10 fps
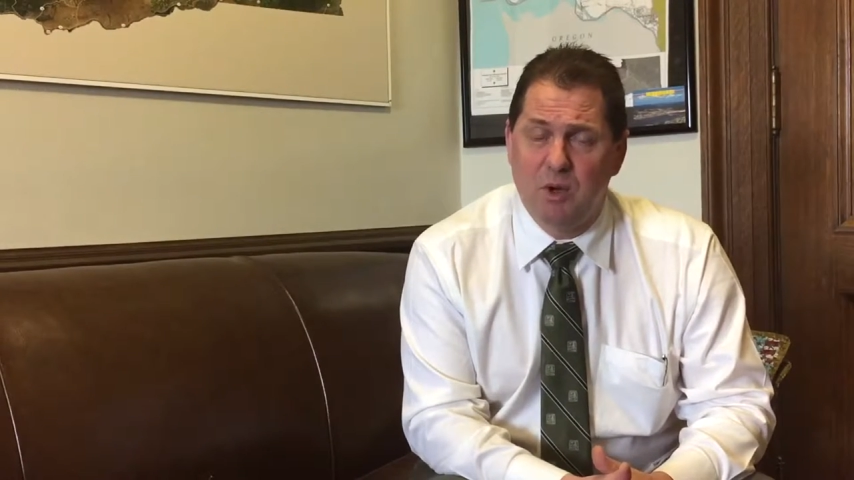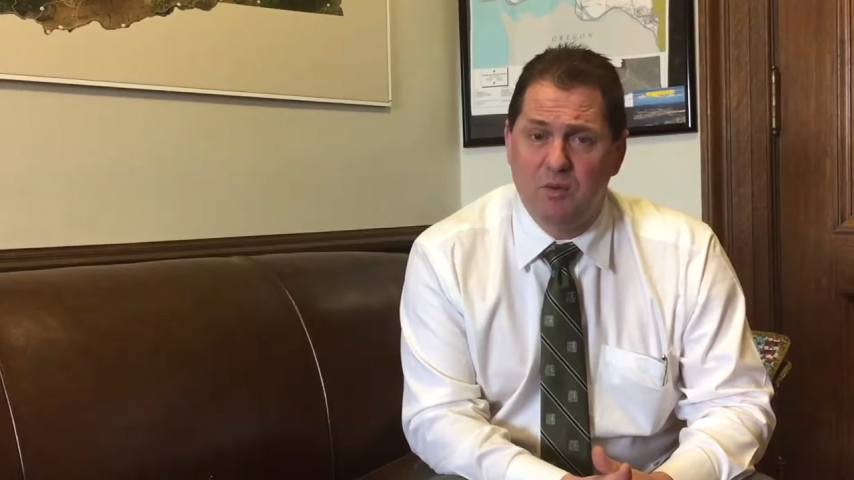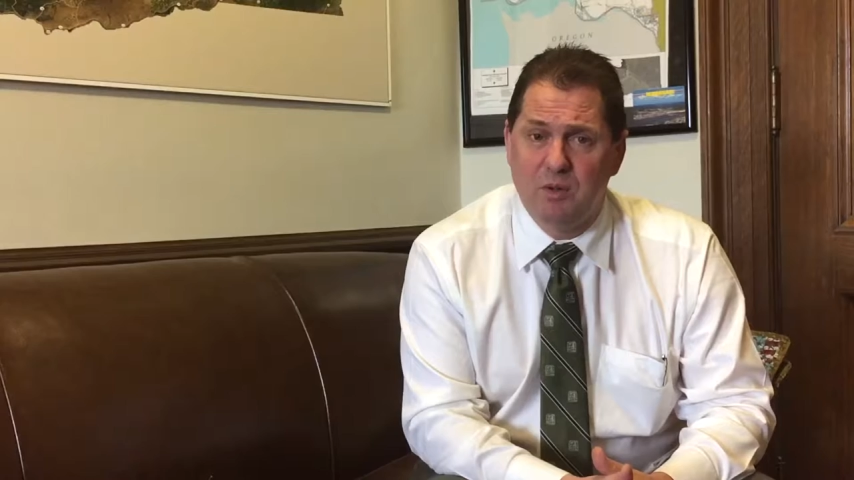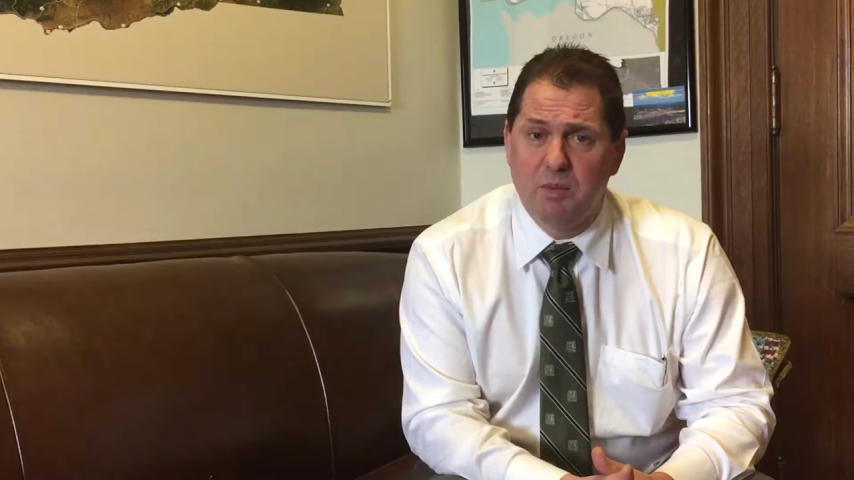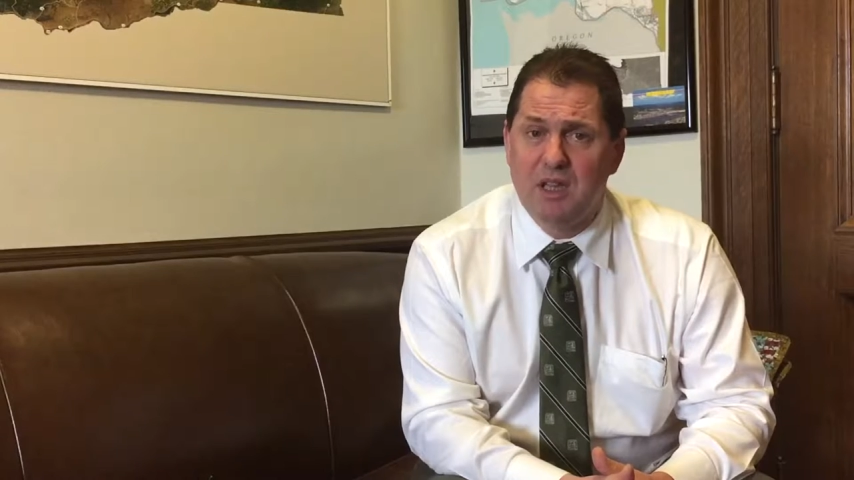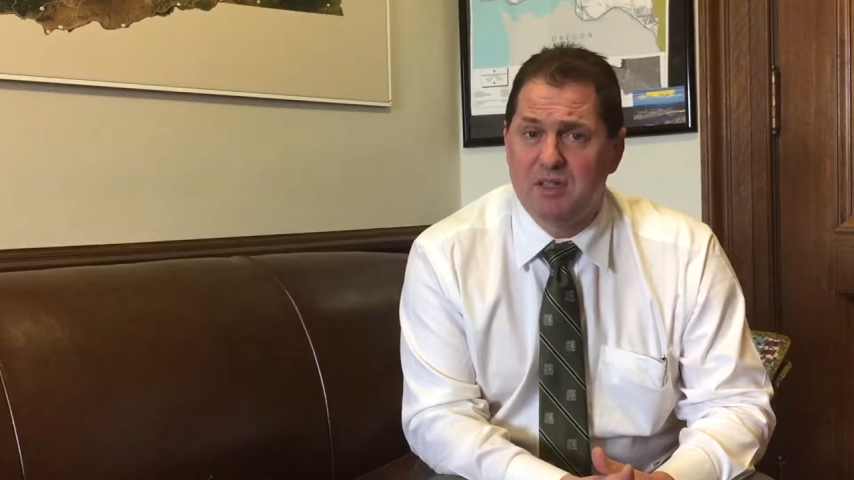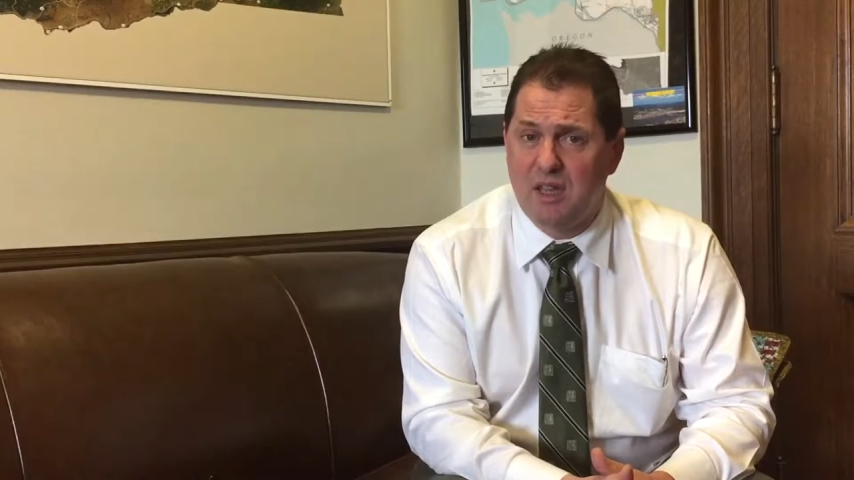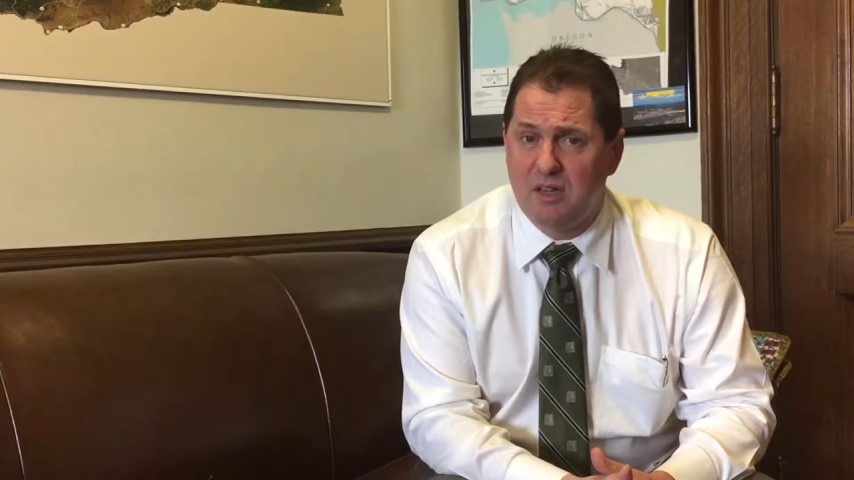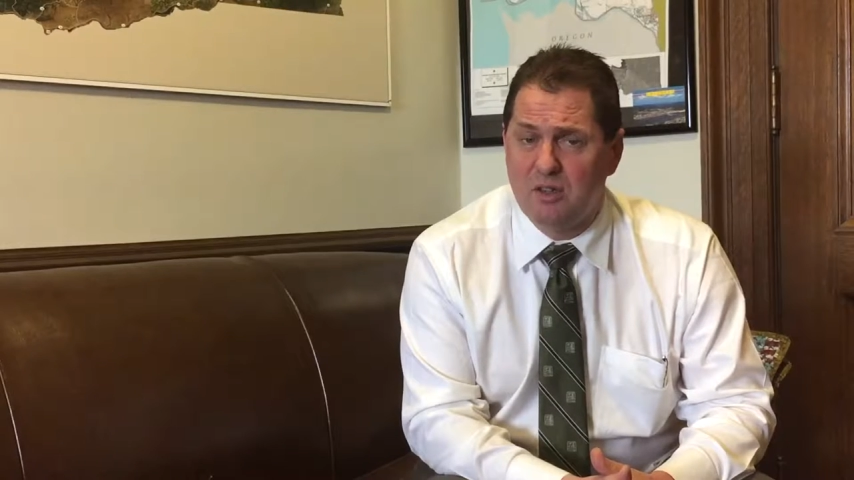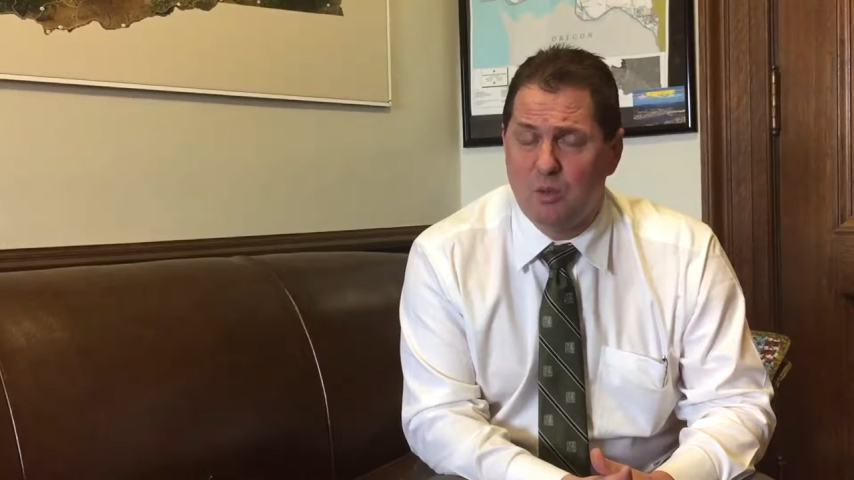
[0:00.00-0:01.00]
over by
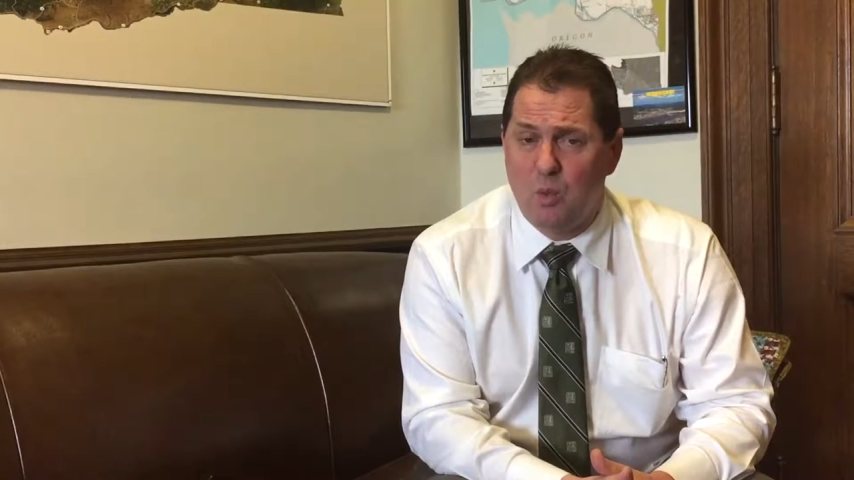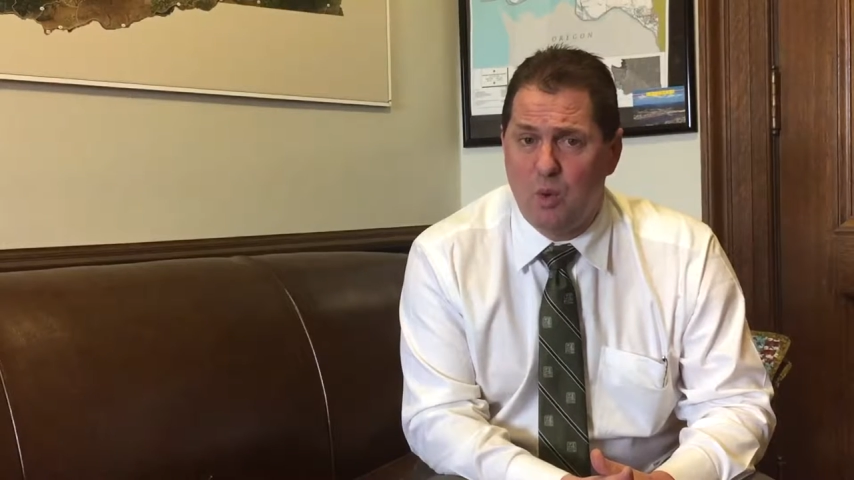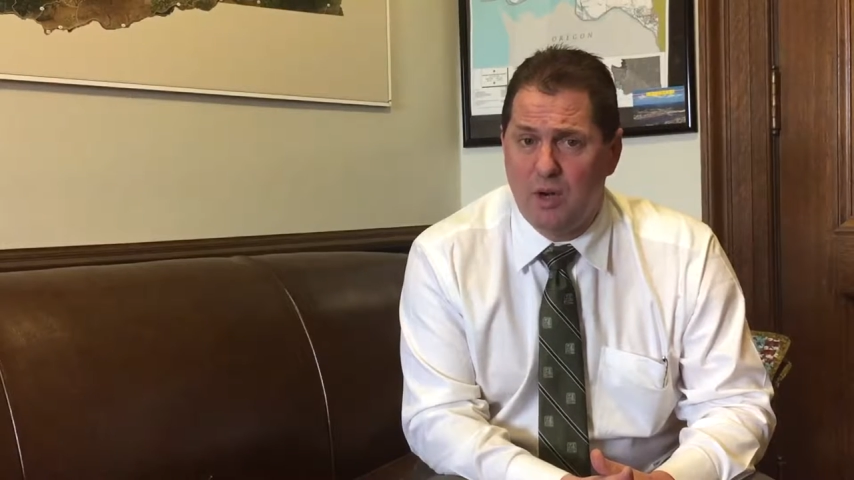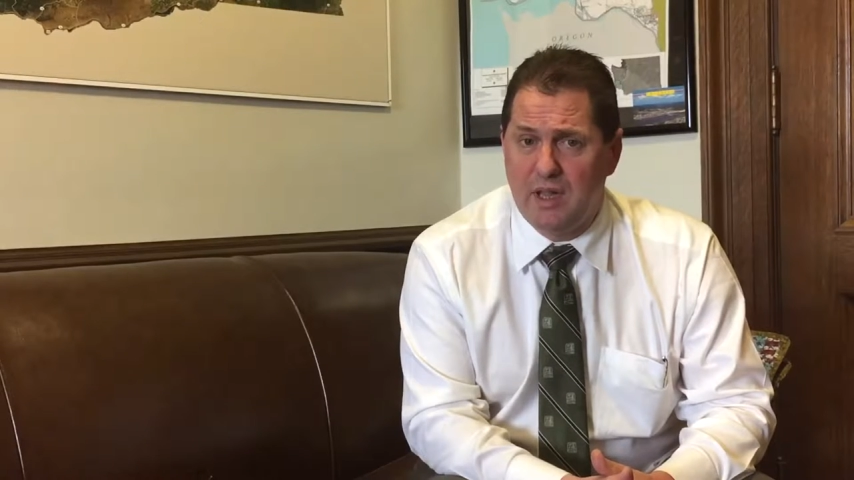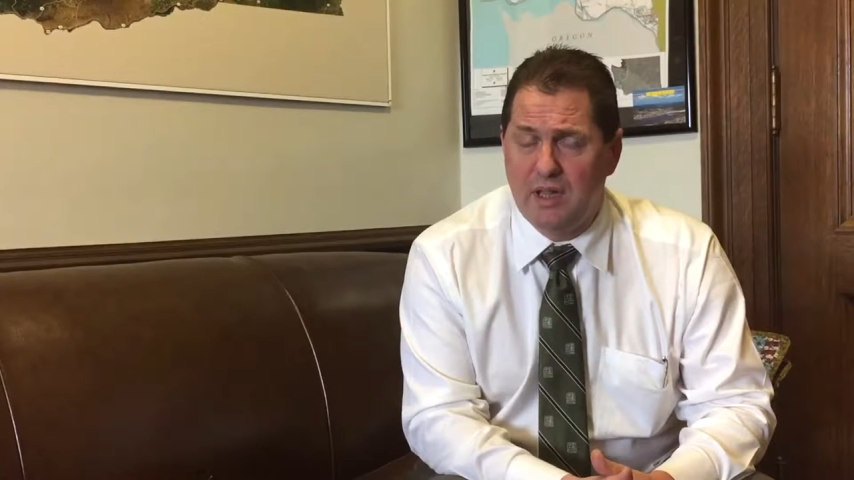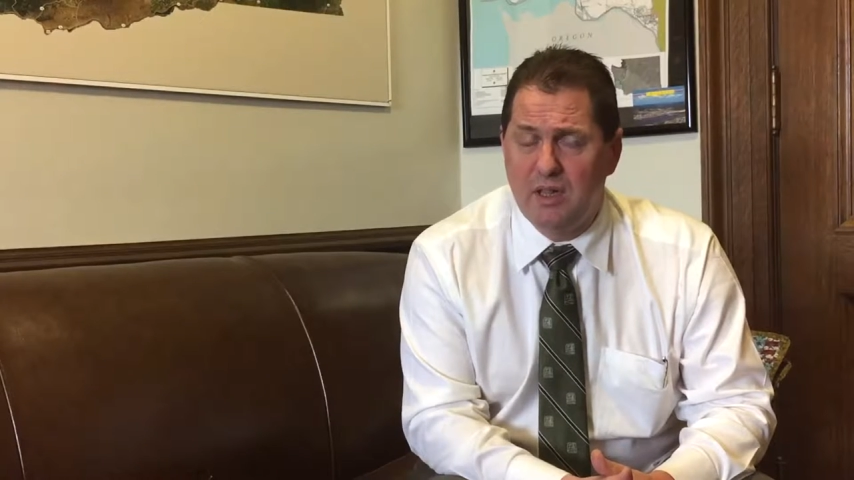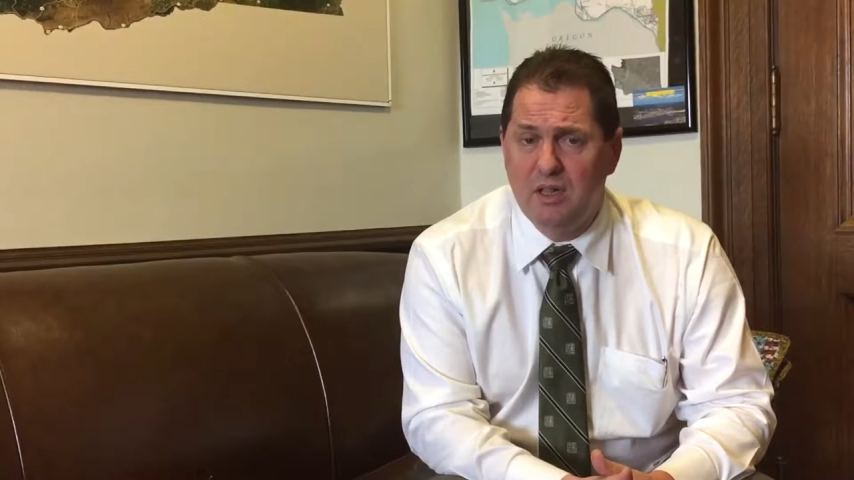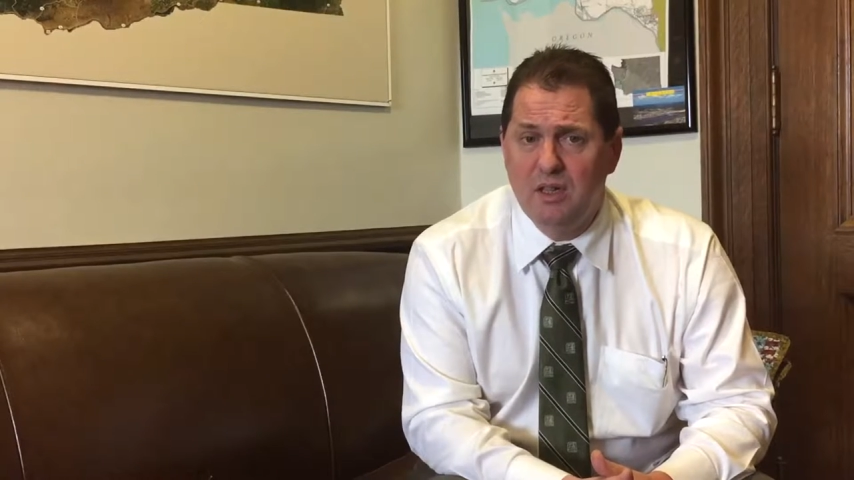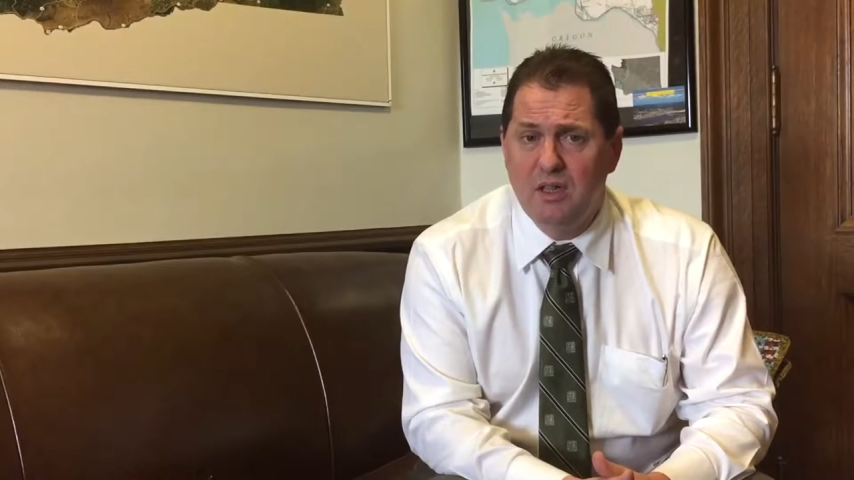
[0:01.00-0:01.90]
Senator Warnick.